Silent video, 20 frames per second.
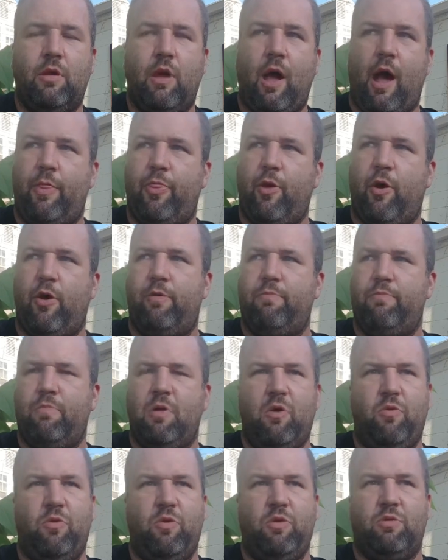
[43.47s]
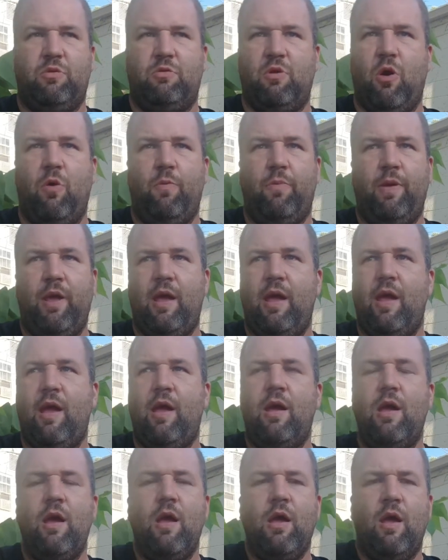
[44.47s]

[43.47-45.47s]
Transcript: I thought it was OP, it